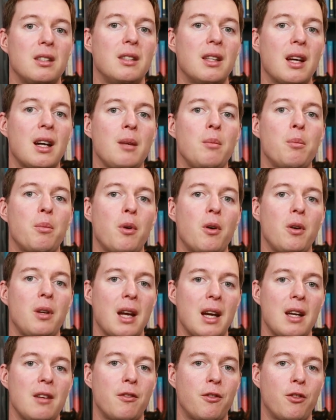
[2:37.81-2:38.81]

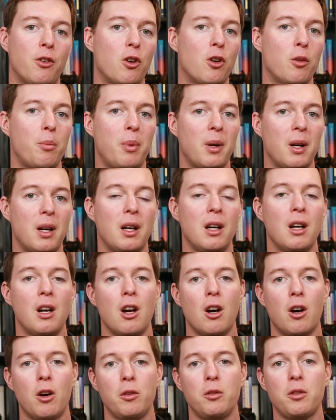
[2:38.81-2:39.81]
9.84 per
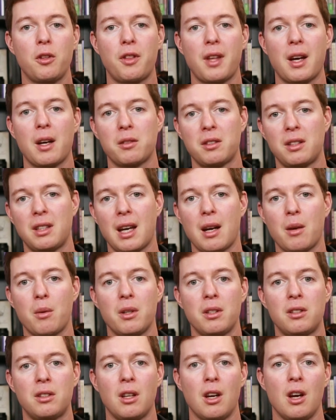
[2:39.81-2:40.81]
100,000
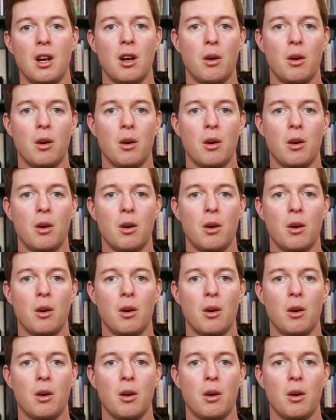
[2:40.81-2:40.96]
hours,